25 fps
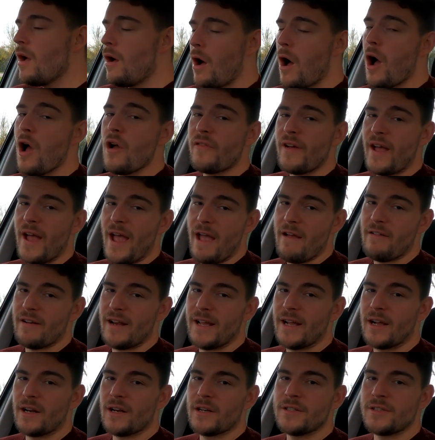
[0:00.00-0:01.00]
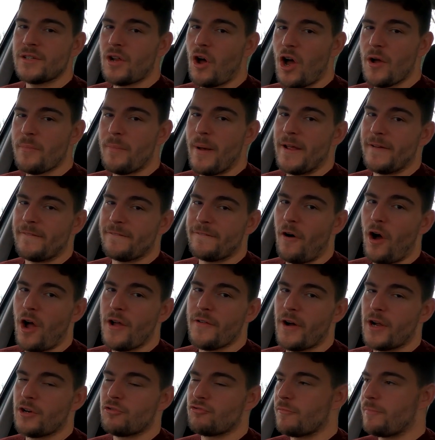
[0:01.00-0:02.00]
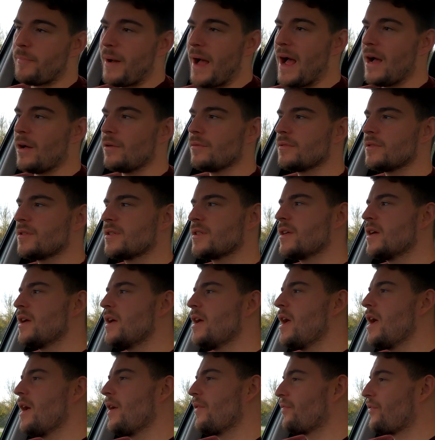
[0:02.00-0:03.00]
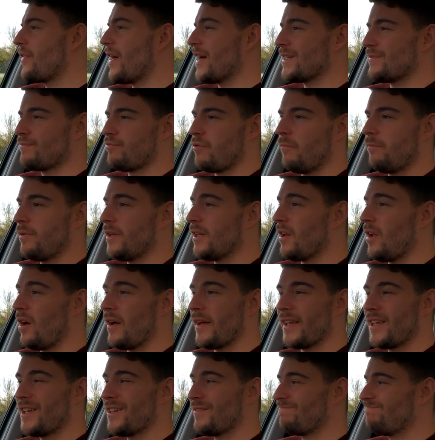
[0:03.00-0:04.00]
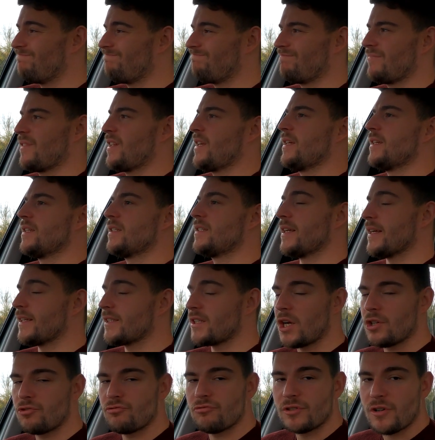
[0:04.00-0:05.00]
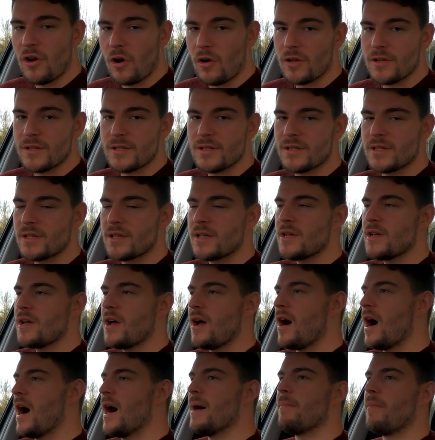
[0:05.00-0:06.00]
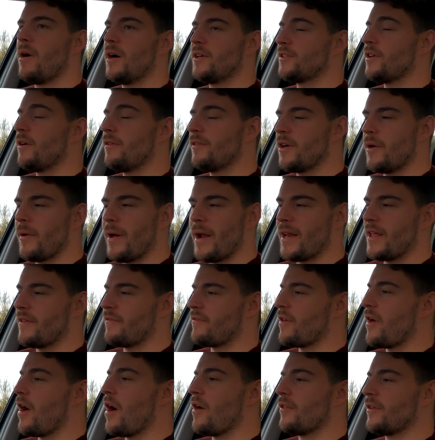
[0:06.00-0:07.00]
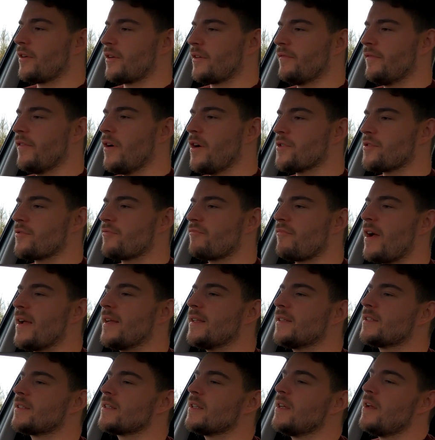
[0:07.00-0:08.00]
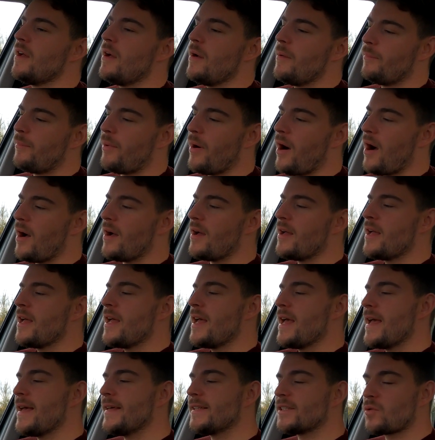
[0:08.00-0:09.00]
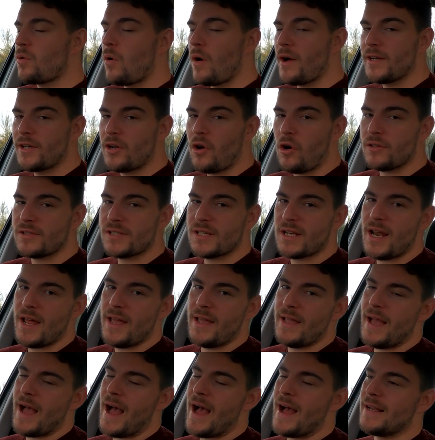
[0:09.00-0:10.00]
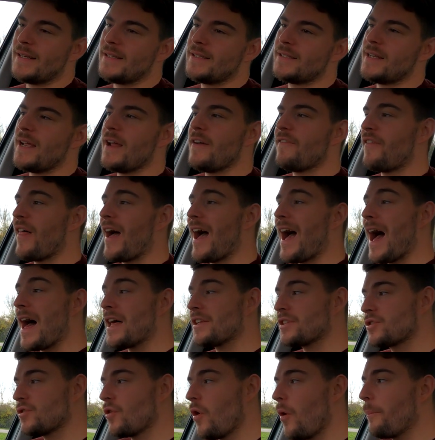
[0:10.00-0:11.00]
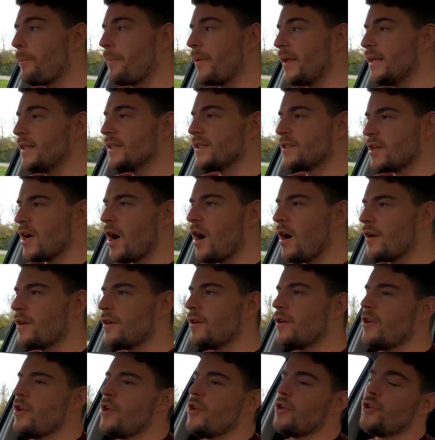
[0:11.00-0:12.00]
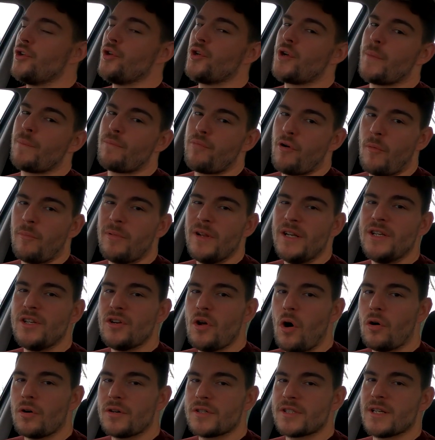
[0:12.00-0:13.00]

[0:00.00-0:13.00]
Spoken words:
Over here in England, I paid £500. That's probably like $600. I don't know any of the other conversion rates, but it's quite costly, and if that has not been done, you can probably knock